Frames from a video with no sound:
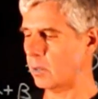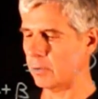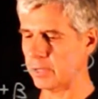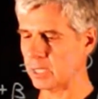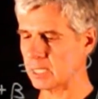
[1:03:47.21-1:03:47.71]

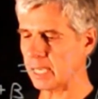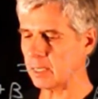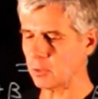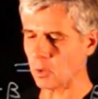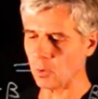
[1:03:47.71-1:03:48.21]
of the
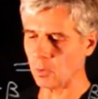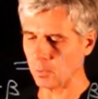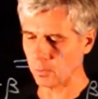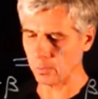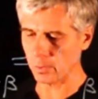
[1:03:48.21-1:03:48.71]
second row
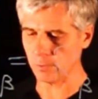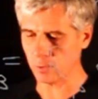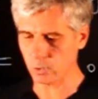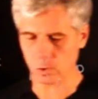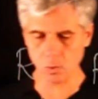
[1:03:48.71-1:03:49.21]
with the first